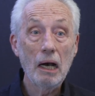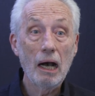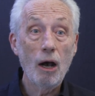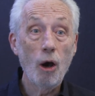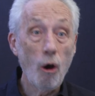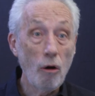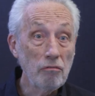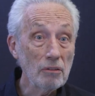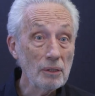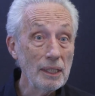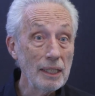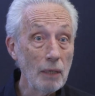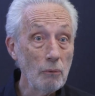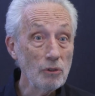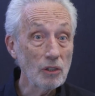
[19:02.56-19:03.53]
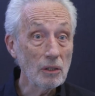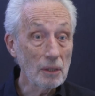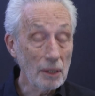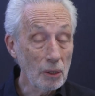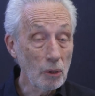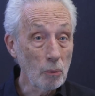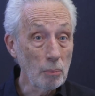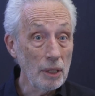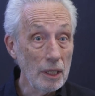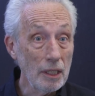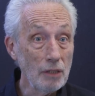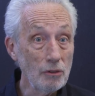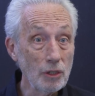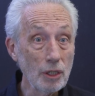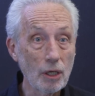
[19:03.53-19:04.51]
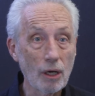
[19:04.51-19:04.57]
Hopefully that was a little bit
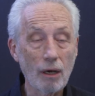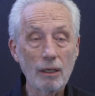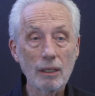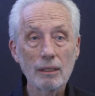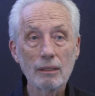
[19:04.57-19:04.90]
easier.